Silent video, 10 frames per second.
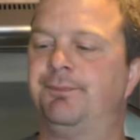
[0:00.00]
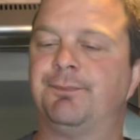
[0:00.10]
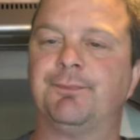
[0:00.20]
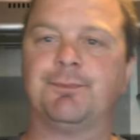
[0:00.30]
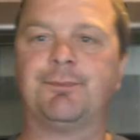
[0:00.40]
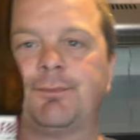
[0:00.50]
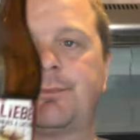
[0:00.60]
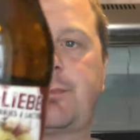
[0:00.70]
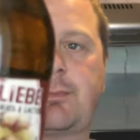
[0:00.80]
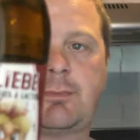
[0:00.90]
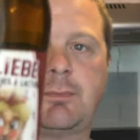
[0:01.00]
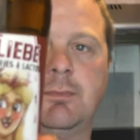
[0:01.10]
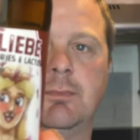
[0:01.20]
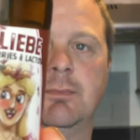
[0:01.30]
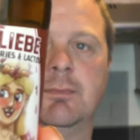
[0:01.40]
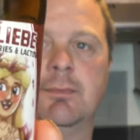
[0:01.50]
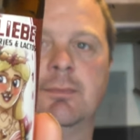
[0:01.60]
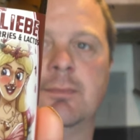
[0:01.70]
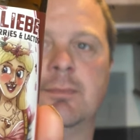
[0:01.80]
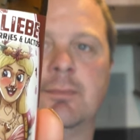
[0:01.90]

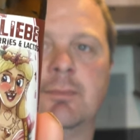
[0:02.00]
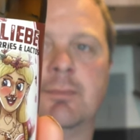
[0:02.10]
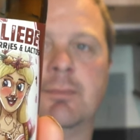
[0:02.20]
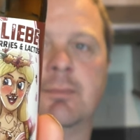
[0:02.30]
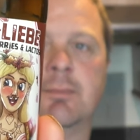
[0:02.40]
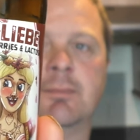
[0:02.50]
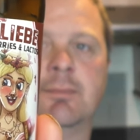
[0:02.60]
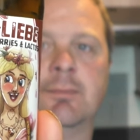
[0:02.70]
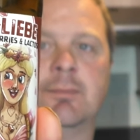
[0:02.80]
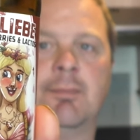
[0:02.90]
Nobody speaks.